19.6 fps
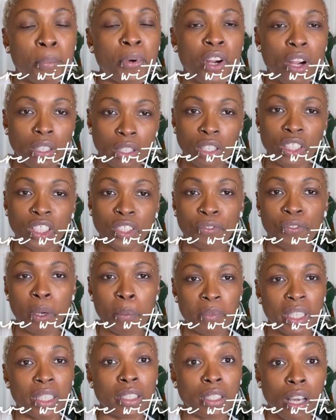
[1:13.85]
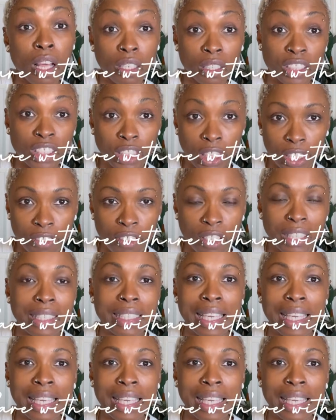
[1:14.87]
products from the Dollar General.